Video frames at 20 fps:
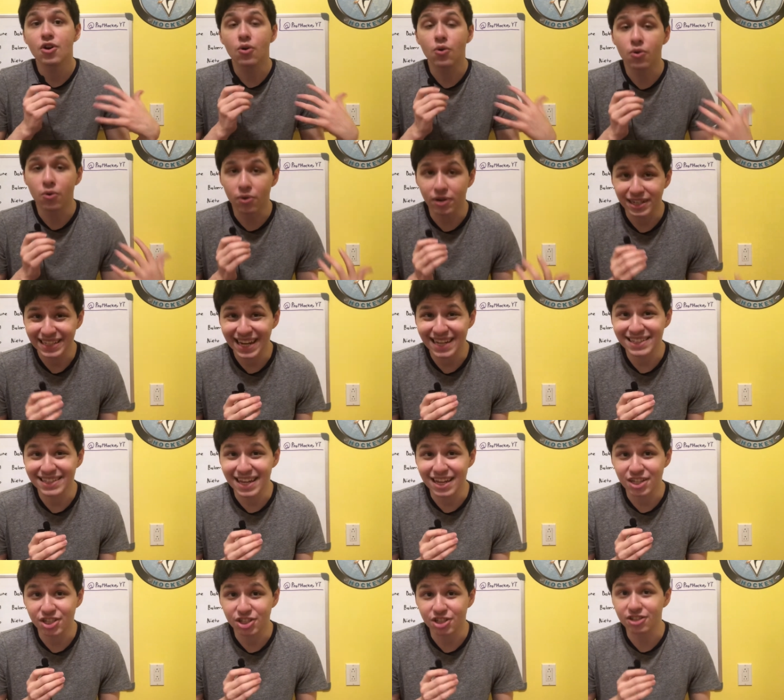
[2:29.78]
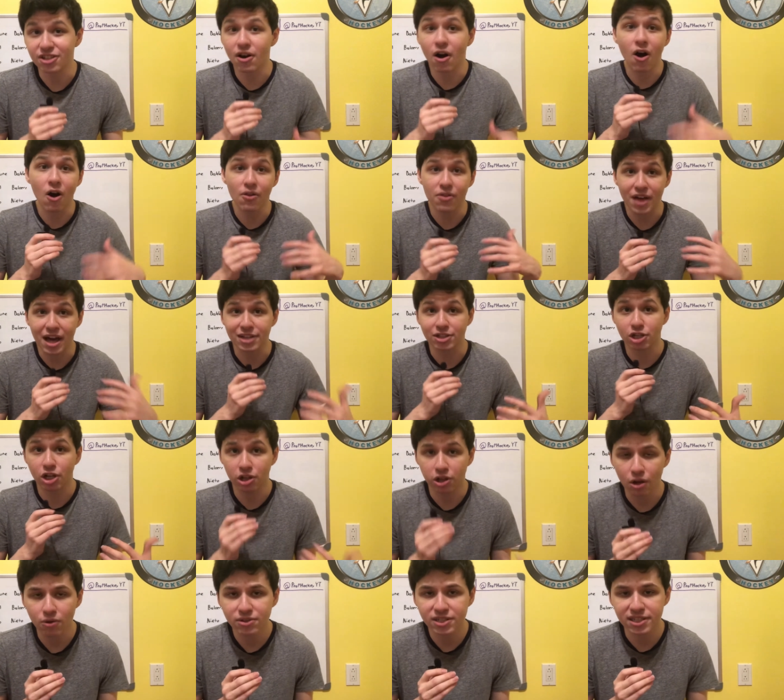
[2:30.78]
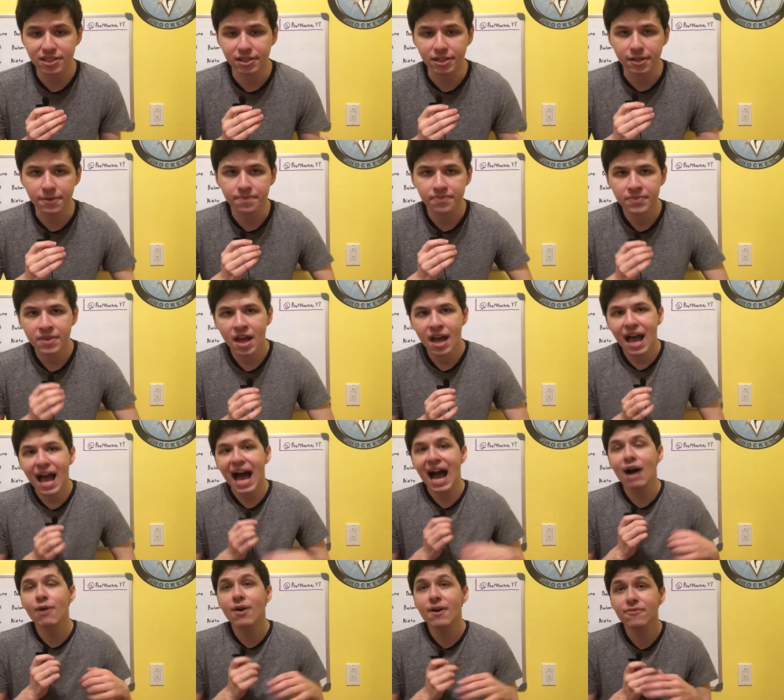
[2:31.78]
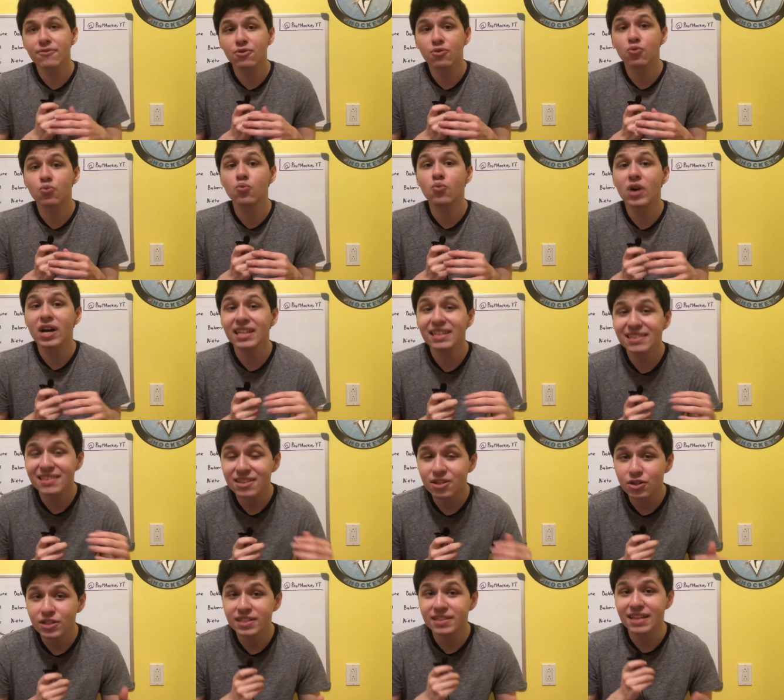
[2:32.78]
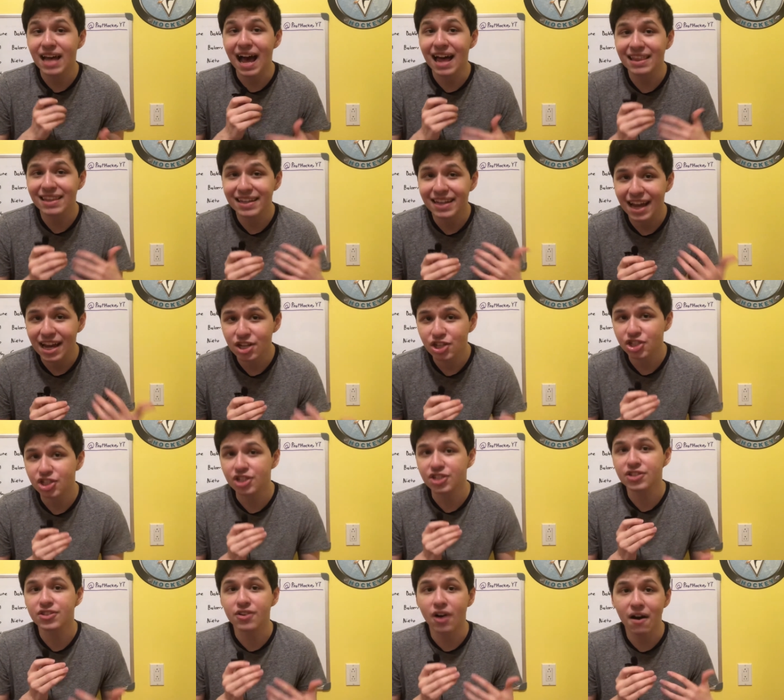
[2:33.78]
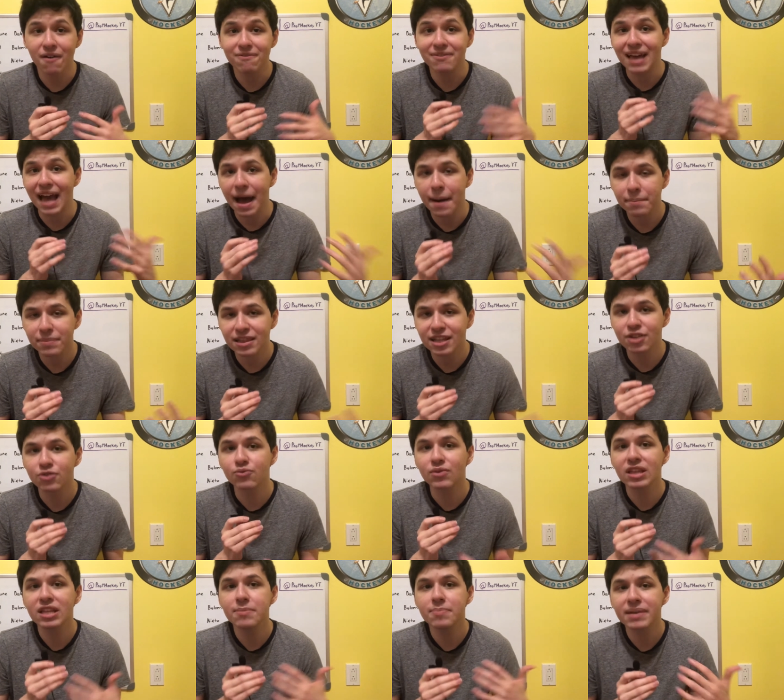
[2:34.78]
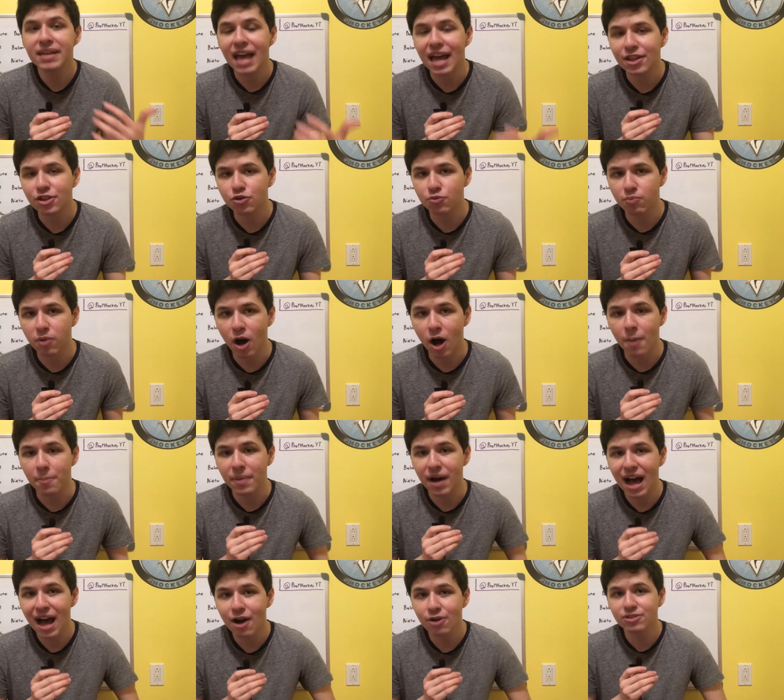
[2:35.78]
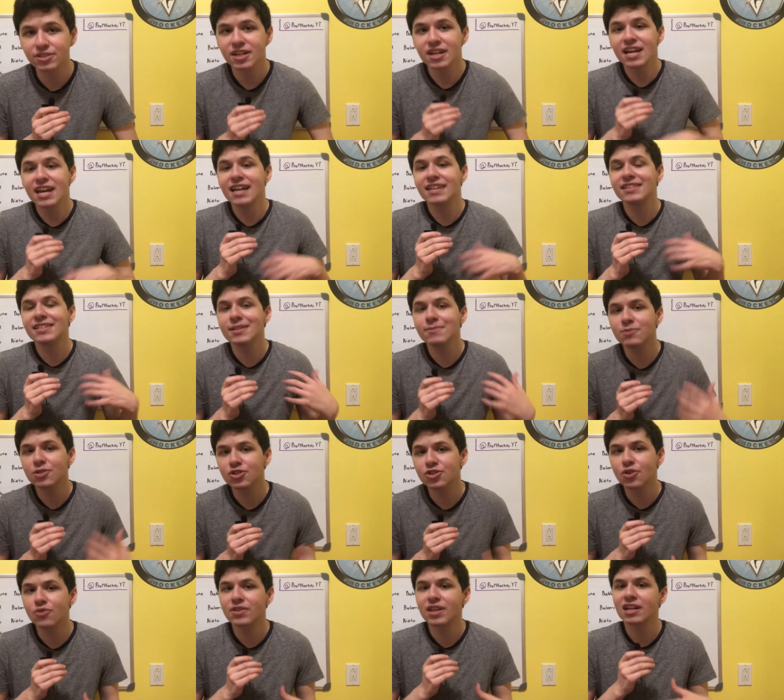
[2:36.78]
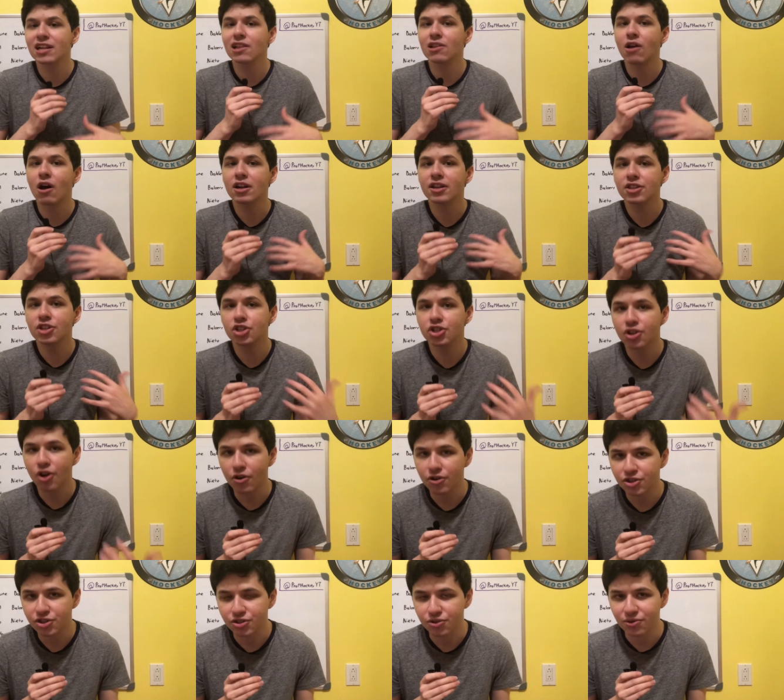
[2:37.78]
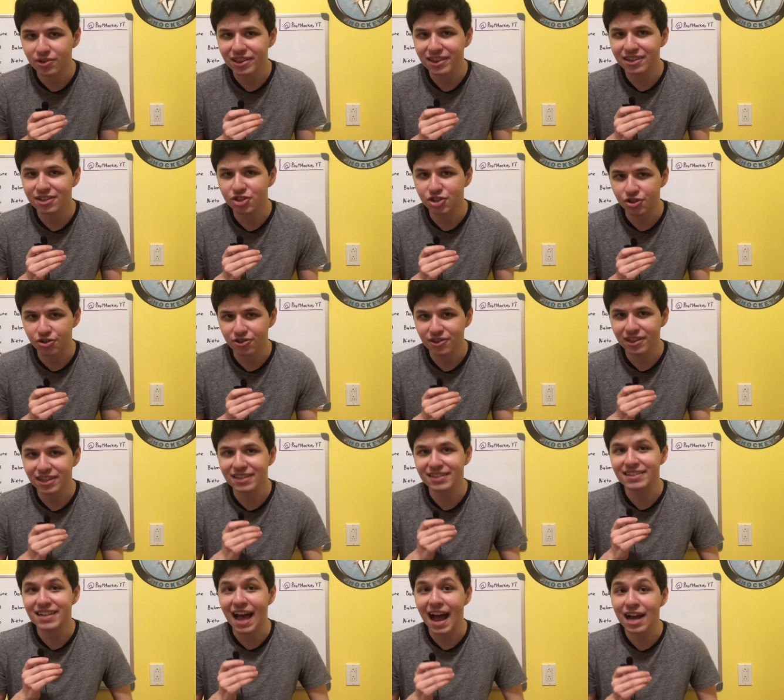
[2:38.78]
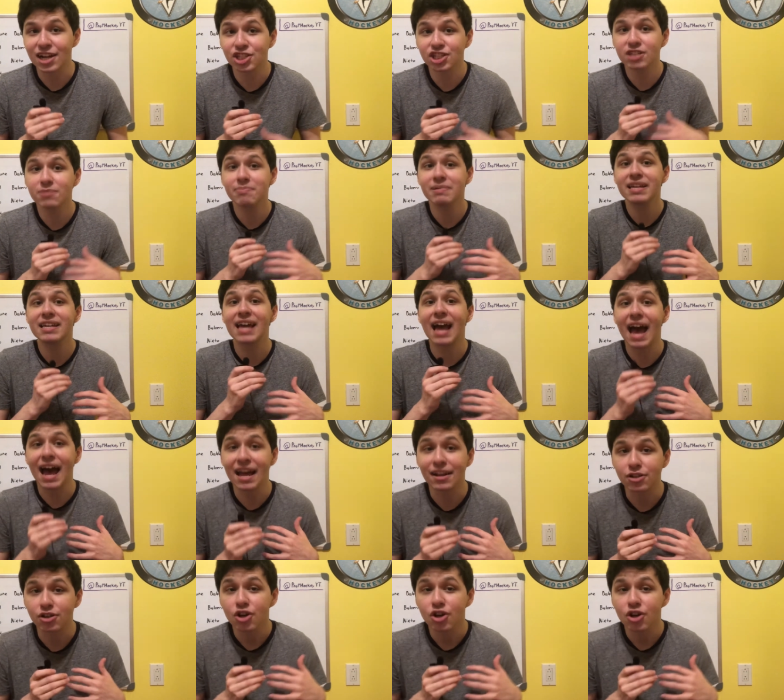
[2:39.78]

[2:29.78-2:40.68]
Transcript: organization all that closely. However, once these allegations of gambling really began to pop out, it seemed as though that a lot of these Sharks journalists actually began